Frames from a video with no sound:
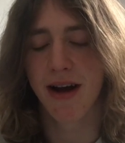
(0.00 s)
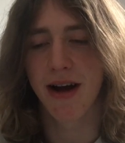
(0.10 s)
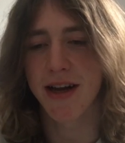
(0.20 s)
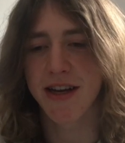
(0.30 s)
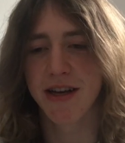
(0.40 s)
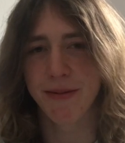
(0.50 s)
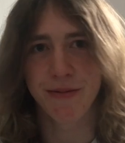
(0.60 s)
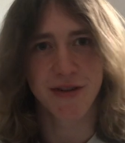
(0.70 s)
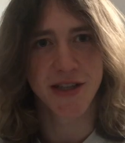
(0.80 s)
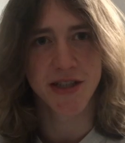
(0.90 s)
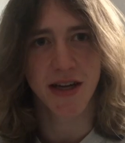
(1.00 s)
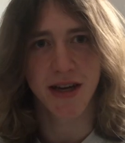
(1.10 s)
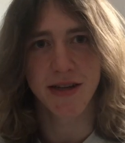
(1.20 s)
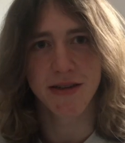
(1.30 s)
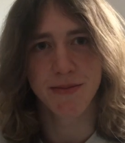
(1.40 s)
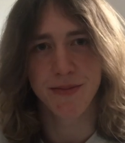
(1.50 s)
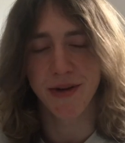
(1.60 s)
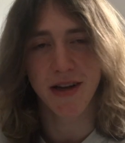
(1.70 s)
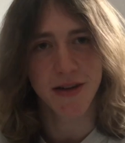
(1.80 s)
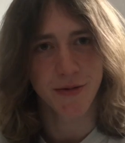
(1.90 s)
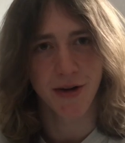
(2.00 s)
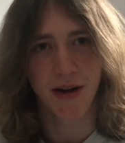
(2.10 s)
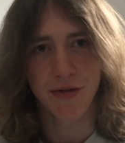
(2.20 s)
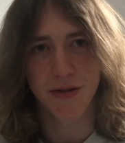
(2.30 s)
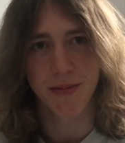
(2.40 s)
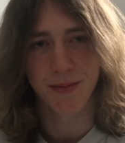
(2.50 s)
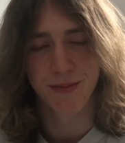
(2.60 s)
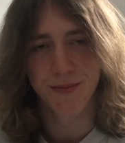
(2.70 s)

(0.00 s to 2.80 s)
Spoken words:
I can appreciate being around them.